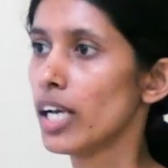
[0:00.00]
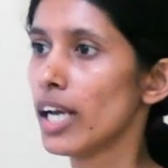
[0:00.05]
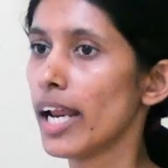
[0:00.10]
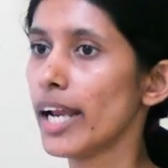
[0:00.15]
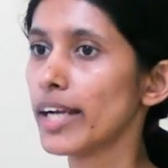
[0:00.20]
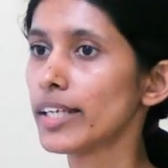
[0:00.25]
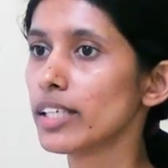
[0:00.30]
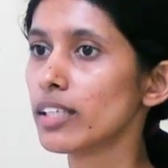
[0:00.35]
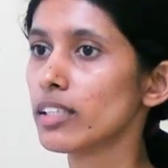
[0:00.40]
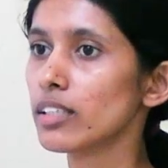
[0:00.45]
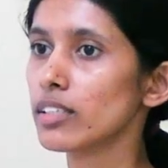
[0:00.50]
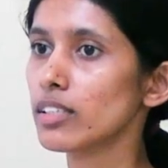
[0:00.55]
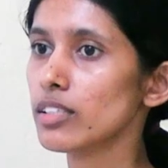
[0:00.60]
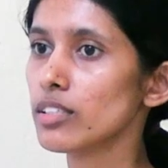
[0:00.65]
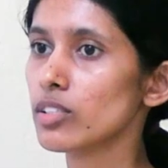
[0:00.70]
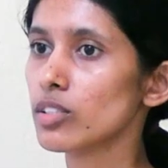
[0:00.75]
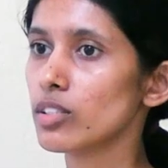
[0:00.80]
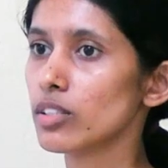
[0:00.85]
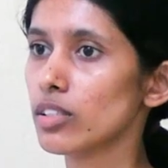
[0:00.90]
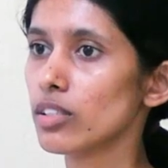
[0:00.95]
Later
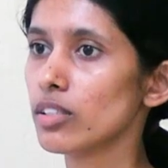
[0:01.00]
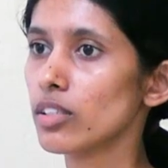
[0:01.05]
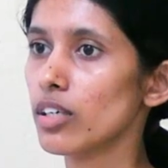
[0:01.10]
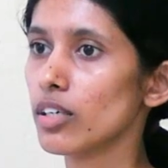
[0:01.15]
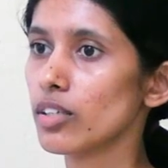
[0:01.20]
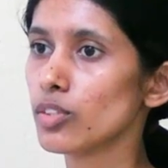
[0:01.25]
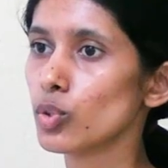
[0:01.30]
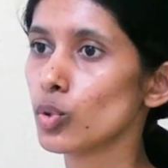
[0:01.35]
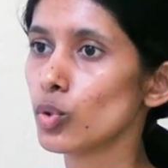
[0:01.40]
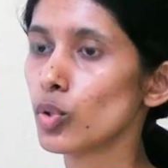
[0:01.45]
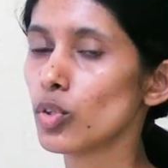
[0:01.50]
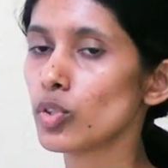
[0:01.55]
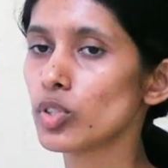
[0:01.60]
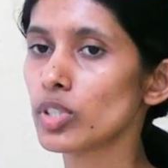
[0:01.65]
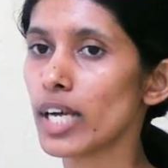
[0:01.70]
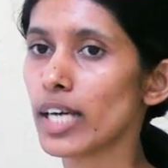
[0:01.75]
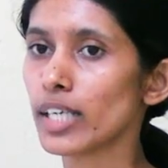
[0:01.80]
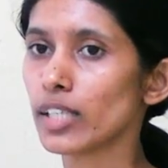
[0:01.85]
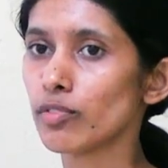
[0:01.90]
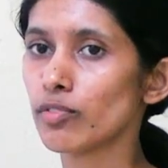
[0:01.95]
this
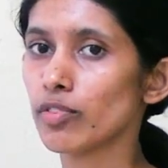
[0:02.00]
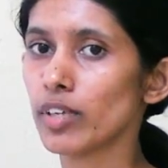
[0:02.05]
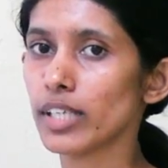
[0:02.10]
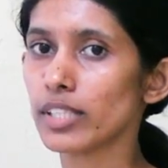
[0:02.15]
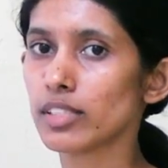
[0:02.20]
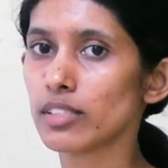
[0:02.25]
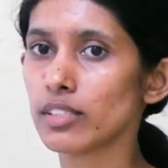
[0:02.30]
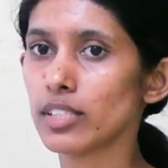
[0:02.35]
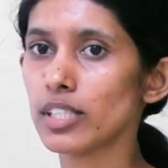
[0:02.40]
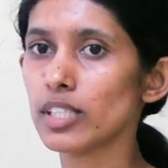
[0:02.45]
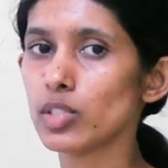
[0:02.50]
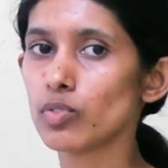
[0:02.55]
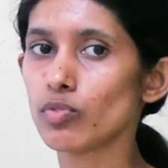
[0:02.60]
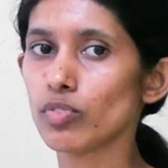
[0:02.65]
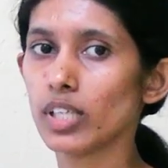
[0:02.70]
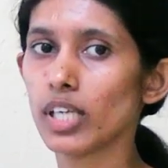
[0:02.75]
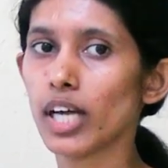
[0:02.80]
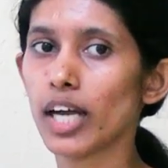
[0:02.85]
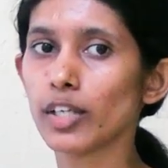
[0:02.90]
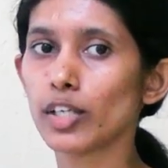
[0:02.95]
pseudostratified cells
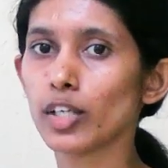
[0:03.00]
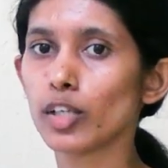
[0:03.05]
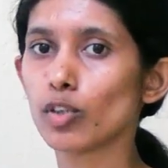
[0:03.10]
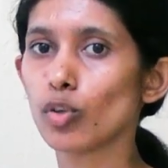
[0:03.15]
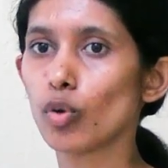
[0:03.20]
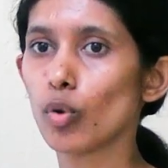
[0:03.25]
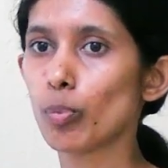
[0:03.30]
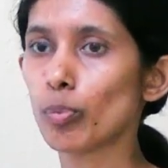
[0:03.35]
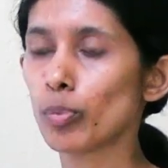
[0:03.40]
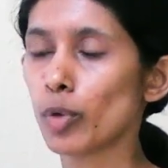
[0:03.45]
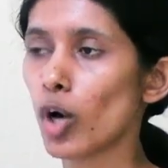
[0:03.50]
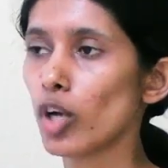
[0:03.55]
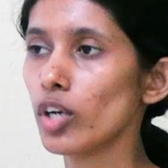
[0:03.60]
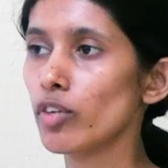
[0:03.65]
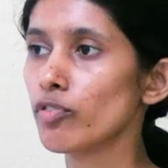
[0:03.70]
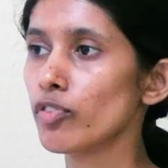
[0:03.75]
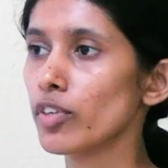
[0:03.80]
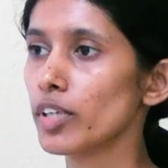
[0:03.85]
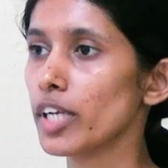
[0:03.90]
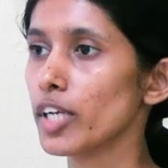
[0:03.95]
will undergo
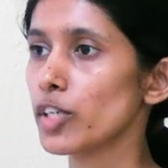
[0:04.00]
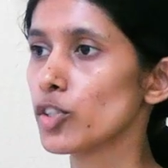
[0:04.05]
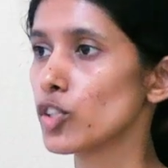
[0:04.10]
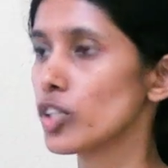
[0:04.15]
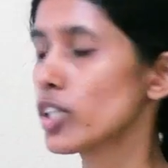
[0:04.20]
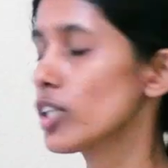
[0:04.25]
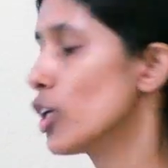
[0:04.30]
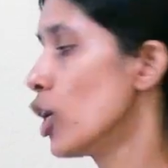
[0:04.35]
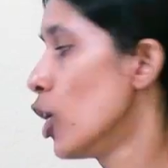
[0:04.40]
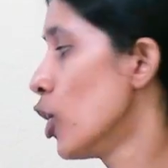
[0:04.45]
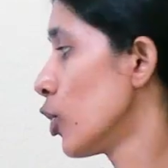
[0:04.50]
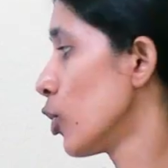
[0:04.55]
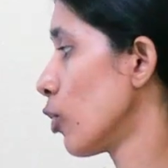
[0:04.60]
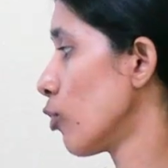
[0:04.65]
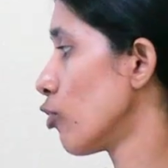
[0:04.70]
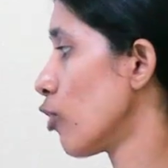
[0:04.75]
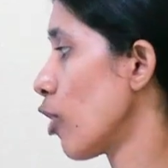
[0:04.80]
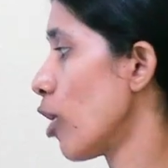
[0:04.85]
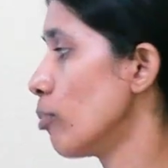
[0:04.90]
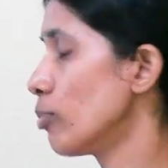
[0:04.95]
proliferation to
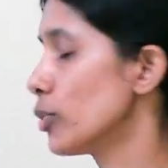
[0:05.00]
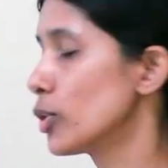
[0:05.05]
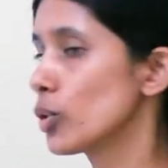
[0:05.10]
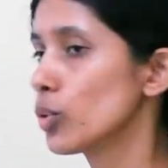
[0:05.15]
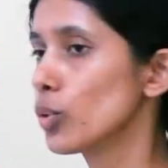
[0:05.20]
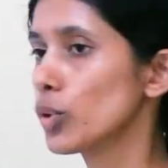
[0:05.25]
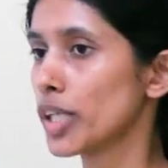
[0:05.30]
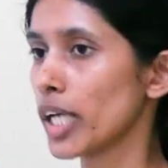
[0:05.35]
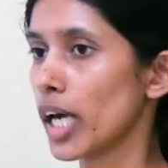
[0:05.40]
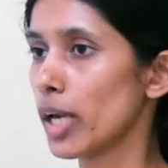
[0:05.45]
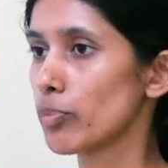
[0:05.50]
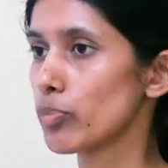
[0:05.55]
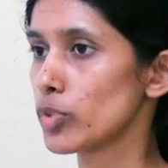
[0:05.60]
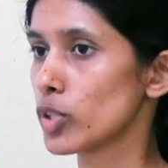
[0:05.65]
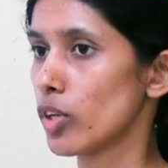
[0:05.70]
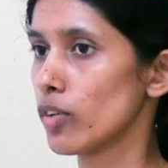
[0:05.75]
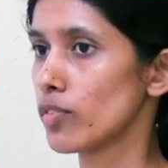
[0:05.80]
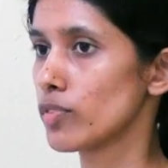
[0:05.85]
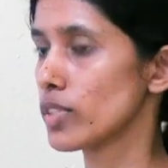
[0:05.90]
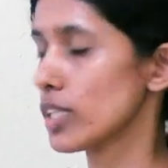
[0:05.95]
form two
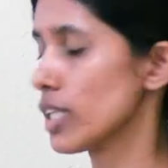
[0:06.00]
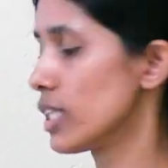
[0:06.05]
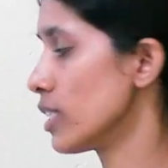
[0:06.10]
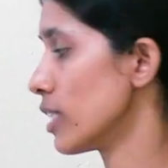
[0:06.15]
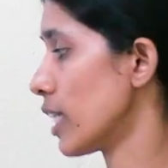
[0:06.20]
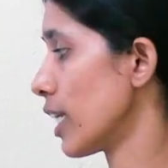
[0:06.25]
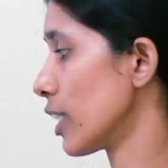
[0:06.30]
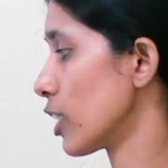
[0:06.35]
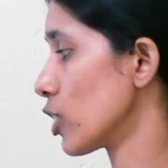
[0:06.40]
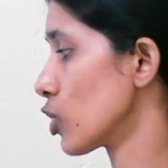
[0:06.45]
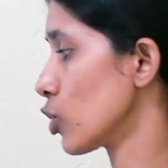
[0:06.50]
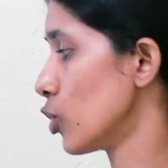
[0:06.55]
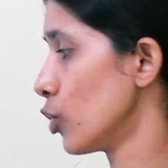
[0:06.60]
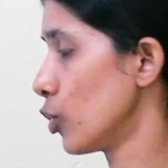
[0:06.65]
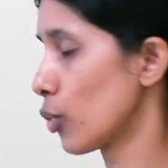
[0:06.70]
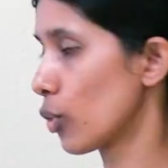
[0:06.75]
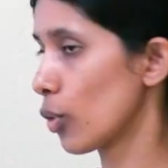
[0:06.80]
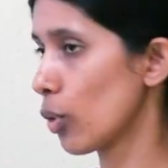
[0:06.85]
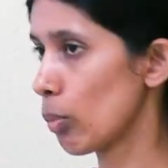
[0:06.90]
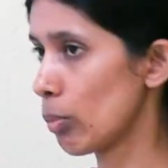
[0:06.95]
types of cells, that is
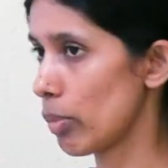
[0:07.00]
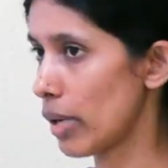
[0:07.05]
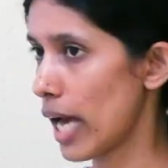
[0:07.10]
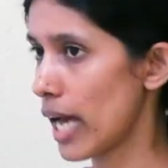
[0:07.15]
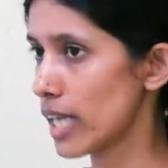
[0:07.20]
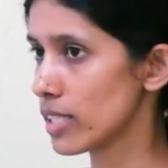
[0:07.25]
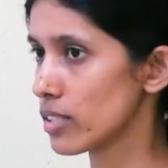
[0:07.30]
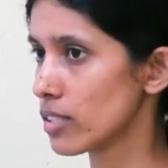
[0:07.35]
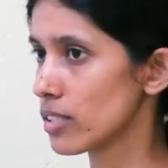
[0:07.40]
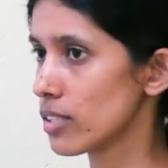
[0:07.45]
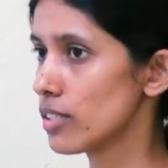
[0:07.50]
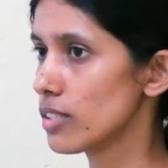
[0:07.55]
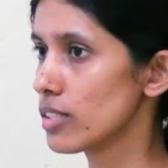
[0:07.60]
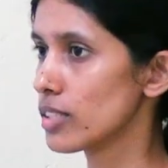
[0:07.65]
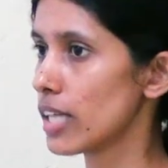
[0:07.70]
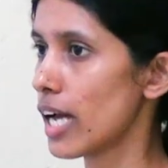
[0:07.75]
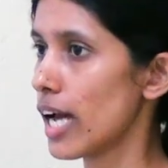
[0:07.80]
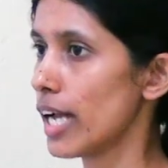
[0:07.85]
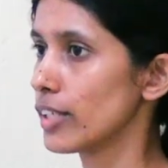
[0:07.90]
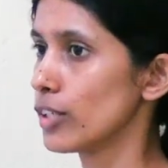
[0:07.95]
neuroblast
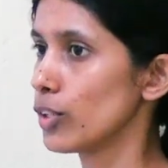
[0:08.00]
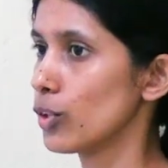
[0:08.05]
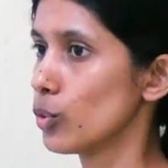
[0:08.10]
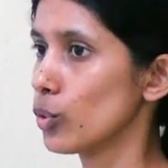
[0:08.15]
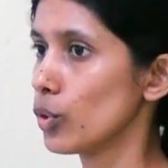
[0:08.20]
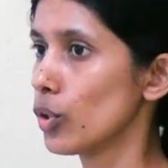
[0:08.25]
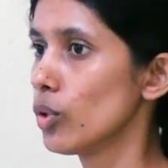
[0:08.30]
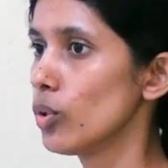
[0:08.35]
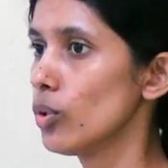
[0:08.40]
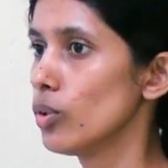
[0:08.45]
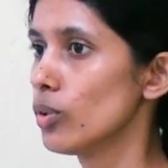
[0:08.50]
cells and